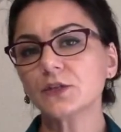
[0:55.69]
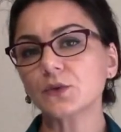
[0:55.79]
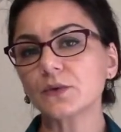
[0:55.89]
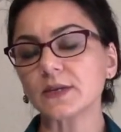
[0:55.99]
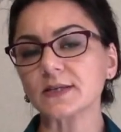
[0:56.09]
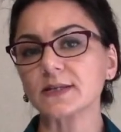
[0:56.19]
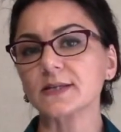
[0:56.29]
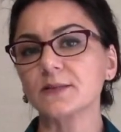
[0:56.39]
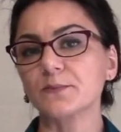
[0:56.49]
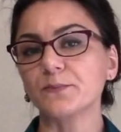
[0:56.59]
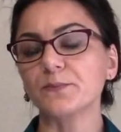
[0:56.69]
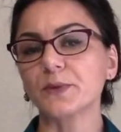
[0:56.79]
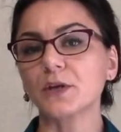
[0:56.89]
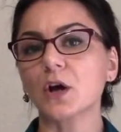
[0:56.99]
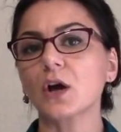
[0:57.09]
do this is
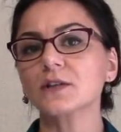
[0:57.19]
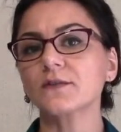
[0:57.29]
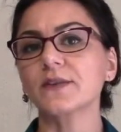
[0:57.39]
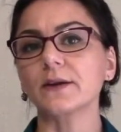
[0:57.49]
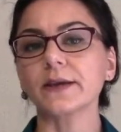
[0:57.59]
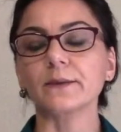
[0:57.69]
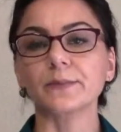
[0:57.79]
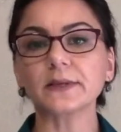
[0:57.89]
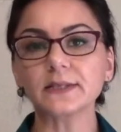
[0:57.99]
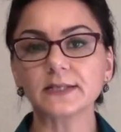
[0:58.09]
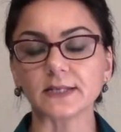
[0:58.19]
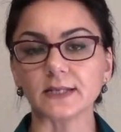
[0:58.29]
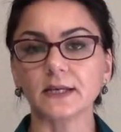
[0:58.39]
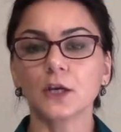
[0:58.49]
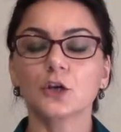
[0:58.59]
because of their
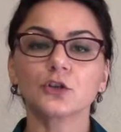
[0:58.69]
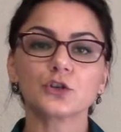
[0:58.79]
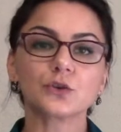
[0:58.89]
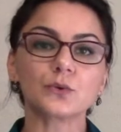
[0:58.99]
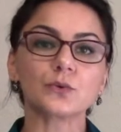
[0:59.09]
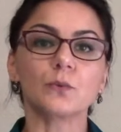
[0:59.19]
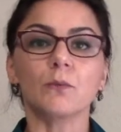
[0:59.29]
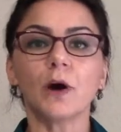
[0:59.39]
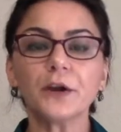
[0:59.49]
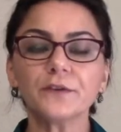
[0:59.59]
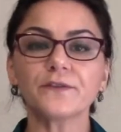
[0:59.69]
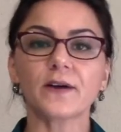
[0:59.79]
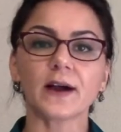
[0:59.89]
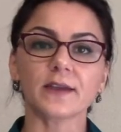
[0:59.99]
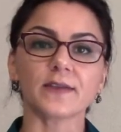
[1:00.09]
ability to
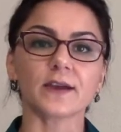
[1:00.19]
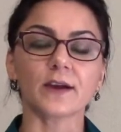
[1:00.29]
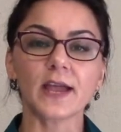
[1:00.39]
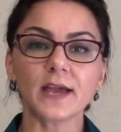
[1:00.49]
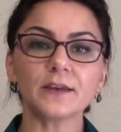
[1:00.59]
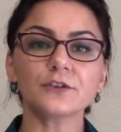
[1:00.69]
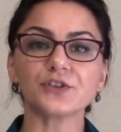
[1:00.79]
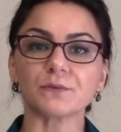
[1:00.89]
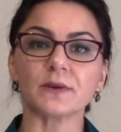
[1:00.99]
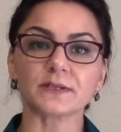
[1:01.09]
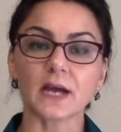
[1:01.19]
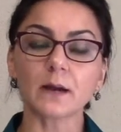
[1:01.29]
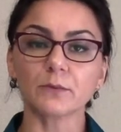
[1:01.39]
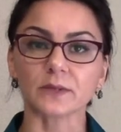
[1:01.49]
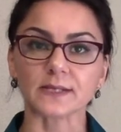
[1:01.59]
modify their energy
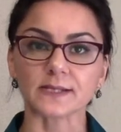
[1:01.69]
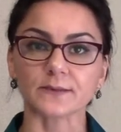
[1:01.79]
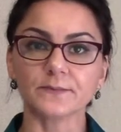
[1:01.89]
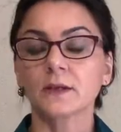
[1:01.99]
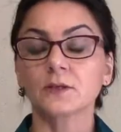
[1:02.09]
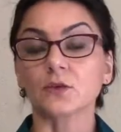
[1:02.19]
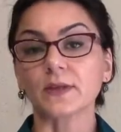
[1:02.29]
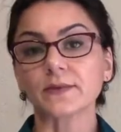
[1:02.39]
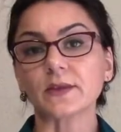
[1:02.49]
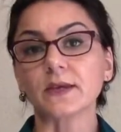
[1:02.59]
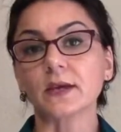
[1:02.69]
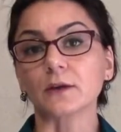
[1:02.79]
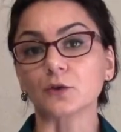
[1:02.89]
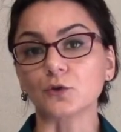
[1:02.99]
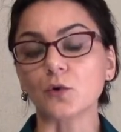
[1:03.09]
metabolism so that they
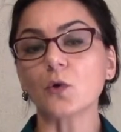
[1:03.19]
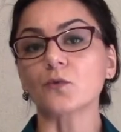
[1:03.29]
can grow